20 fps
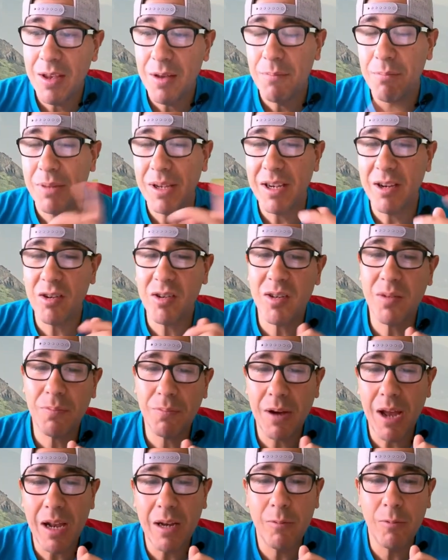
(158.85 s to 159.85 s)
But here's the
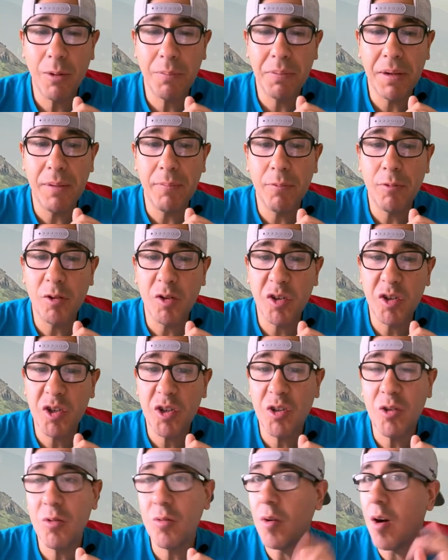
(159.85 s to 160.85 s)
problem, what people
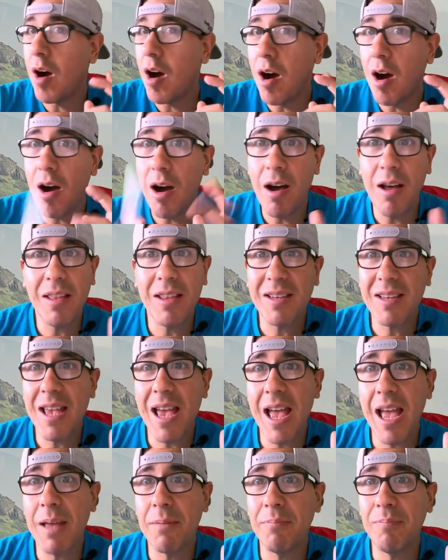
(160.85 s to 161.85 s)
do all the
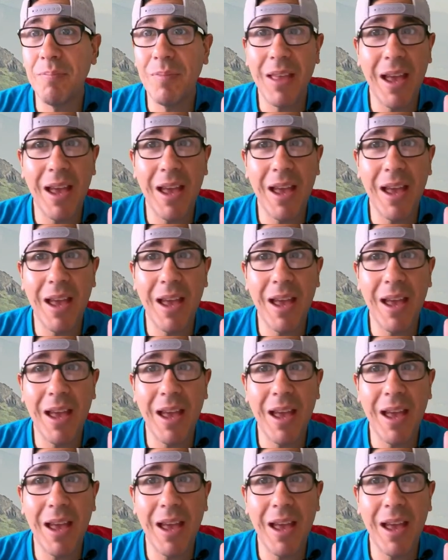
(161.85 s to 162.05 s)
time.